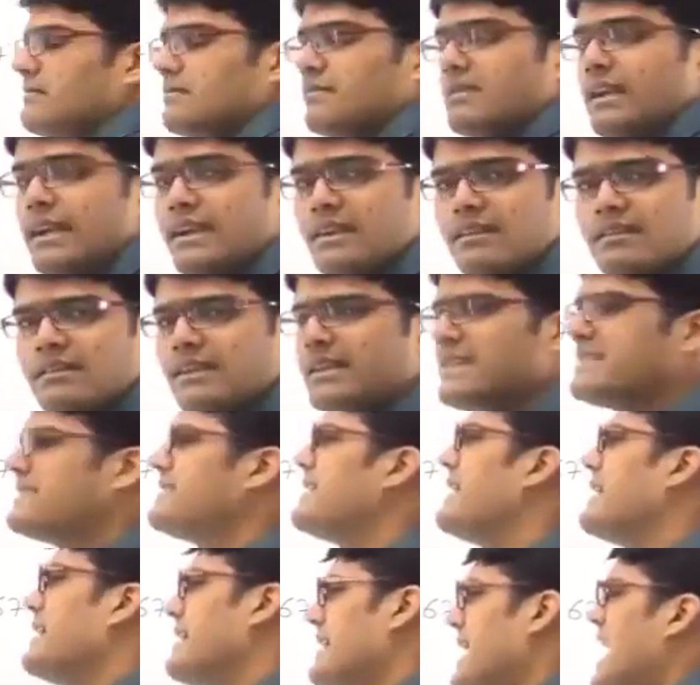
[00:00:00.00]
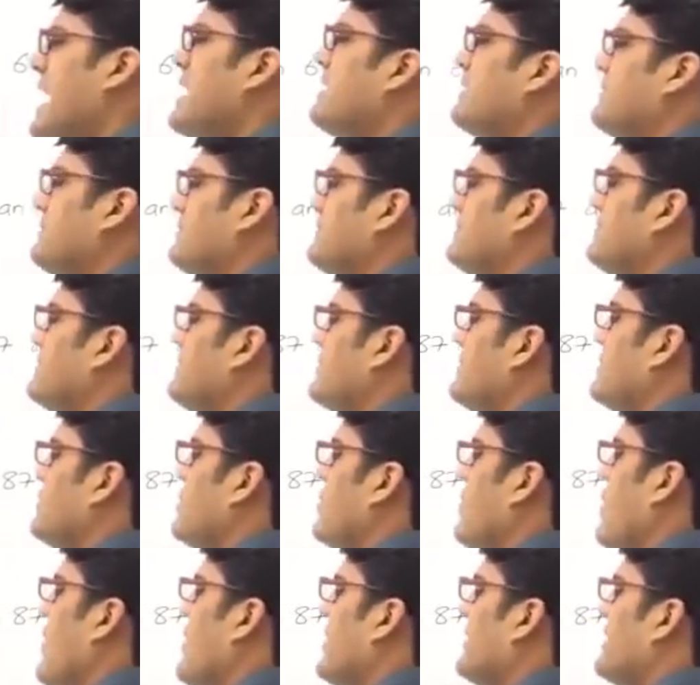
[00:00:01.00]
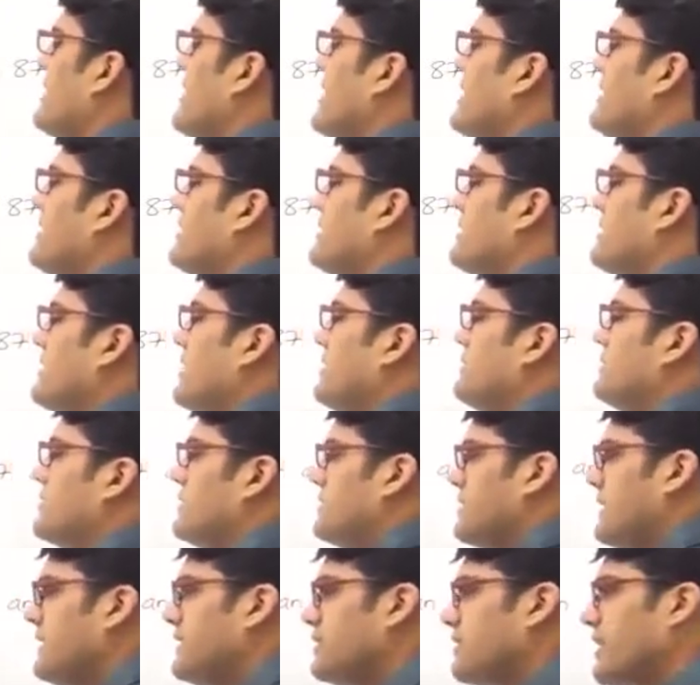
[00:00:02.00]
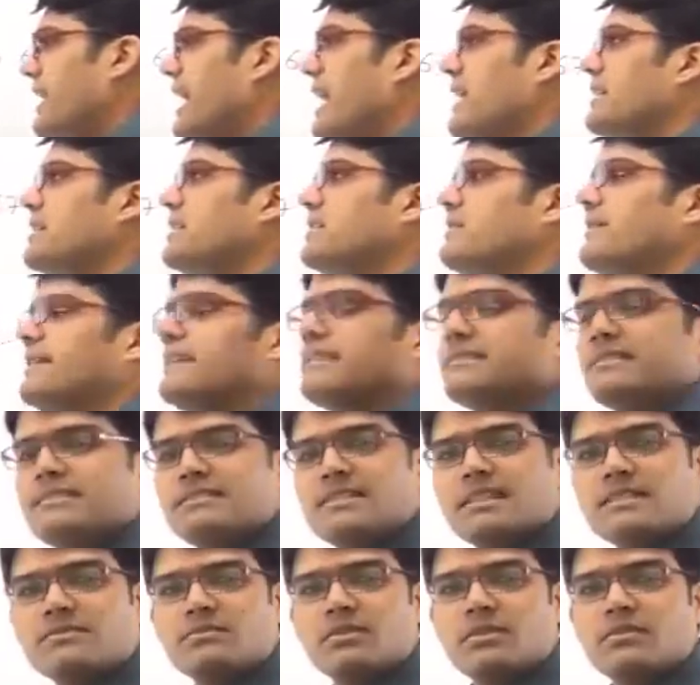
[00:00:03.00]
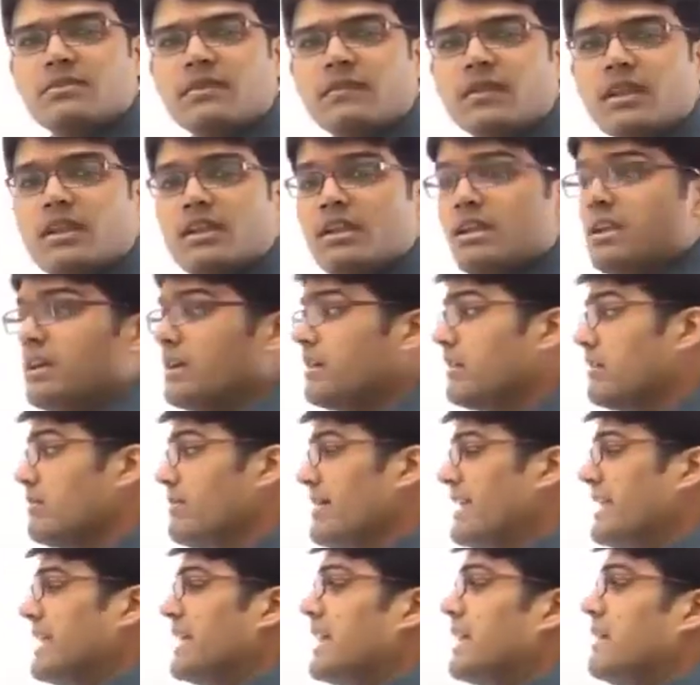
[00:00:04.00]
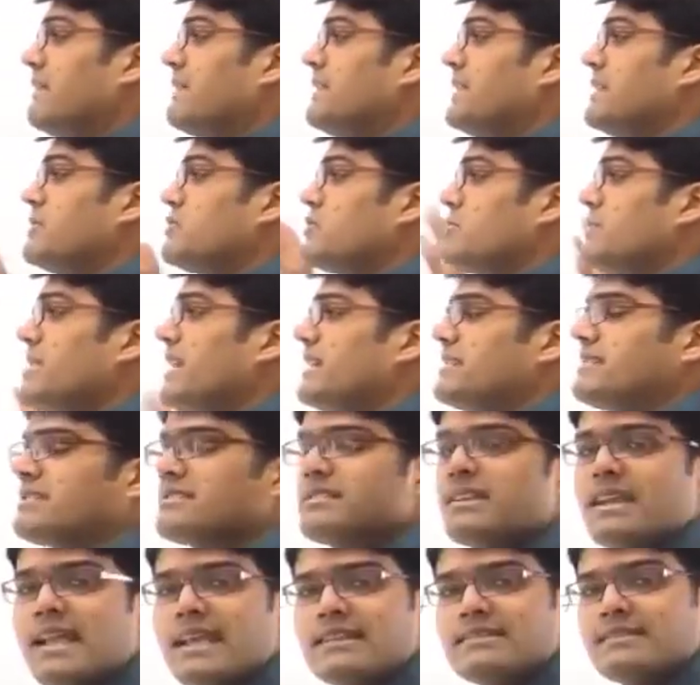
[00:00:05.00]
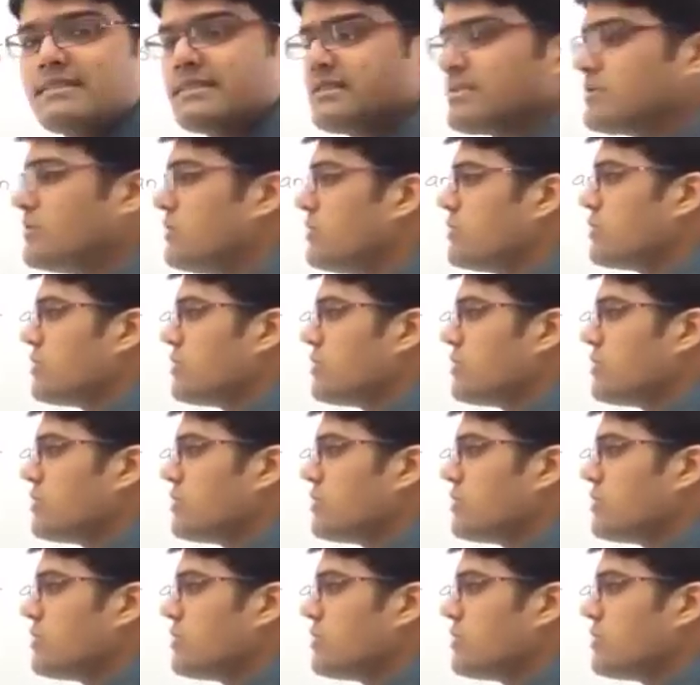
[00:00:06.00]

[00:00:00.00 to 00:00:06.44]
Right? Let's take can to avoid that confusion, right? So can and 26, that's what Remaining everything should be adjusted as it is.